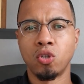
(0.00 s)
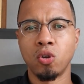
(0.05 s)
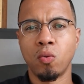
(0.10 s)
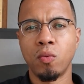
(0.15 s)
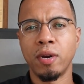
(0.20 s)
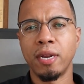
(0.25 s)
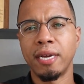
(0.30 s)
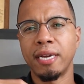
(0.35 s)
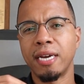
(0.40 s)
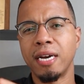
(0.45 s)
So
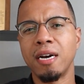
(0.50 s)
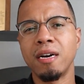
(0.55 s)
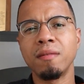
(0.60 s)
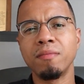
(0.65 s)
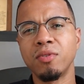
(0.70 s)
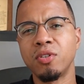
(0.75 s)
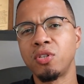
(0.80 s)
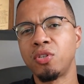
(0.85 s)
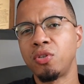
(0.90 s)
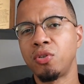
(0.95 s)
when it
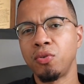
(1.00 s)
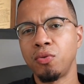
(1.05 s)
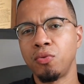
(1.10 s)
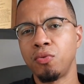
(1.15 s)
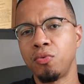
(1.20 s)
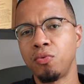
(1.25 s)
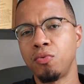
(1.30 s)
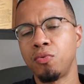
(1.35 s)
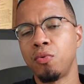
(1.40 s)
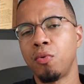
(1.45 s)
comes
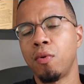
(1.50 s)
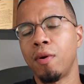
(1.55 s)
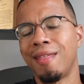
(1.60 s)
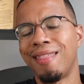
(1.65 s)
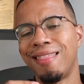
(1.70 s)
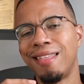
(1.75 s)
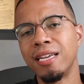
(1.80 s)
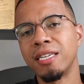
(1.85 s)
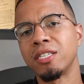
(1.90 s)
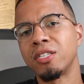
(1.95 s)
to
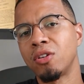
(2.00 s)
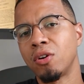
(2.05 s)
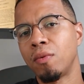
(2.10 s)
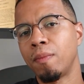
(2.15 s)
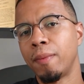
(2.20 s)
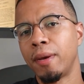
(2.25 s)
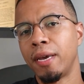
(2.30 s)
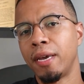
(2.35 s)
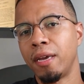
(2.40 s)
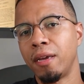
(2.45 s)
this
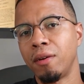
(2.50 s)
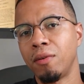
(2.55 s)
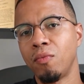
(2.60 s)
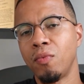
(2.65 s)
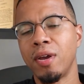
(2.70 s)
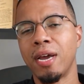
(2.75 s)
domain,